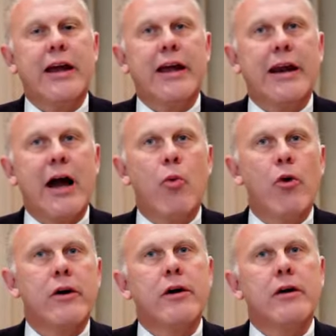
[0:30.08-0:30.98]
and I
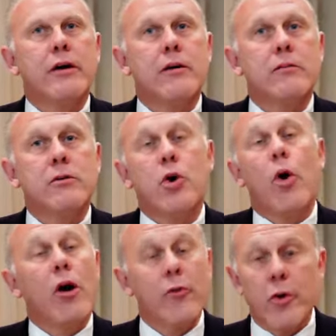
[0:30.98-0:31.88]
work, uh, go
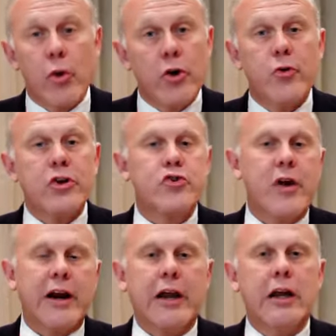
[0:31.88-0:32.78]
all over the world doing
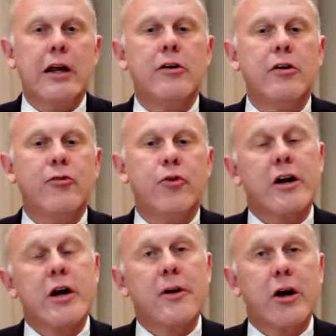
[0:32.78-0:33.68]
training for
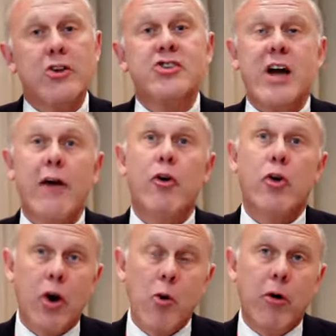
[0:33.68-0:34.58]
a company called Salvo
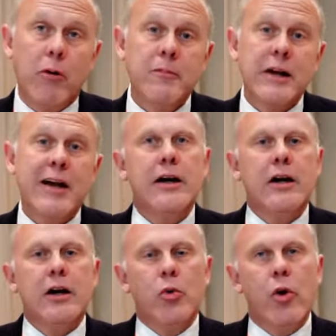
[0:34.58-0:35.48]
Global.
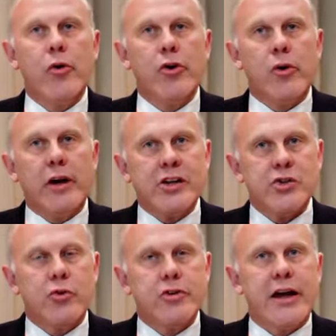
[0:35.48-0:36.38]
And what we're doing
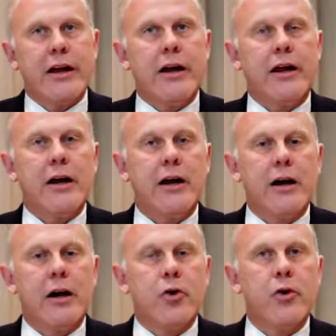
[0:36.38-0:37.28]
is we're taking
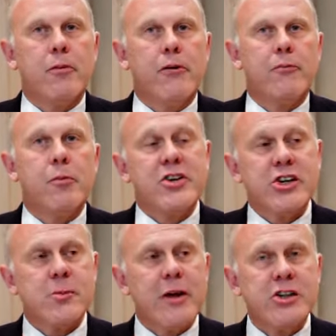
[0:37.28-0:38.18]
uh, a group of
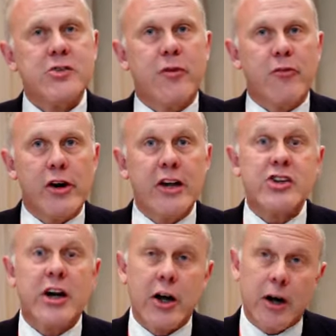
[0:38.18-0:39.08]
participants from
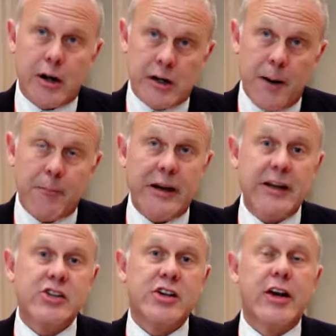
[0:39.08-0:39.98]
various co uh,
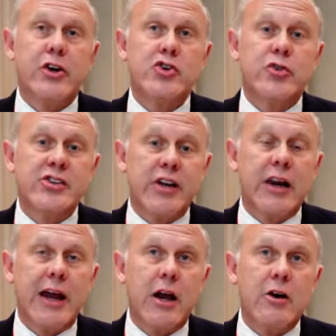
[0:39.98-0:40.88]
companies and industries
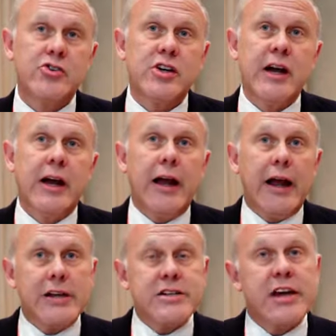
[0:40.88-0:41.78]
in Lagos
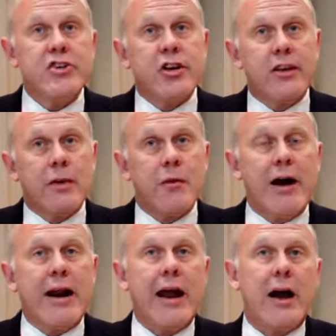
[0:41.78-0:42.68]
and teaching them
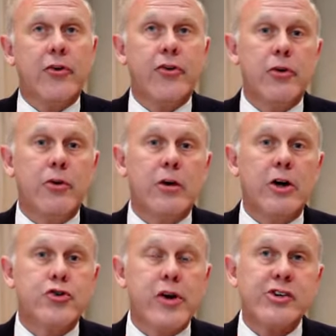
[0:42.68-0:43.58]
about how to
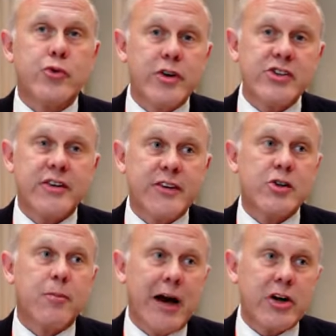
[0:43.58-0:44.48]
address risk in the
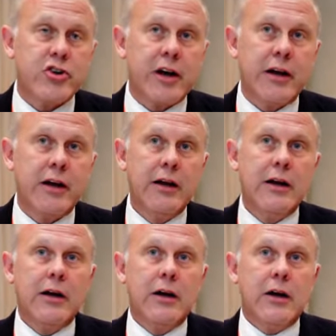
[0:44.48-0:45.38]
supply chain,
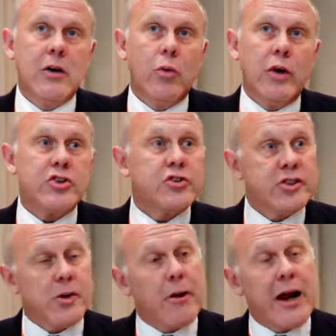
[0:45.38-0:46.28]
which
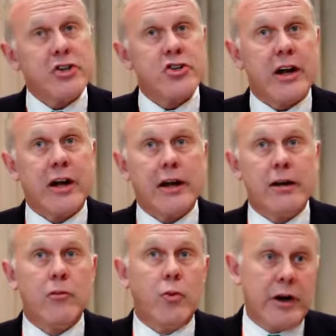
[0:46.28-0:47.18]
the supply
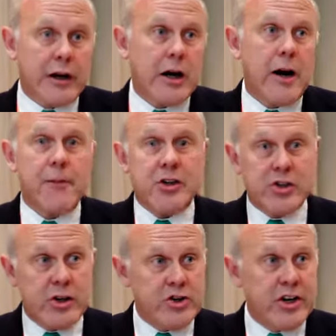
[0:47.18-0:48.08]
chain would
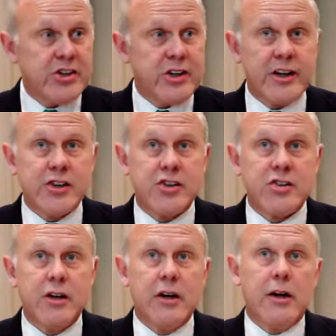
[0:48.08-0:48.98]
encompass
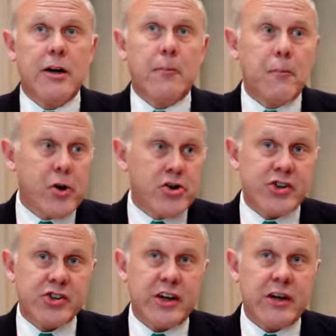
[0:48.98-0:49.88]
logistics,
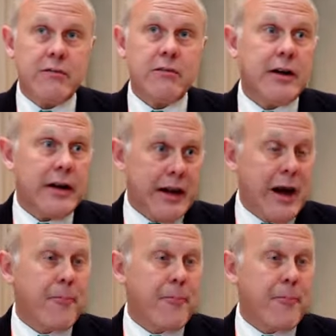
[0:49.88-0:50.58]
purchasing, and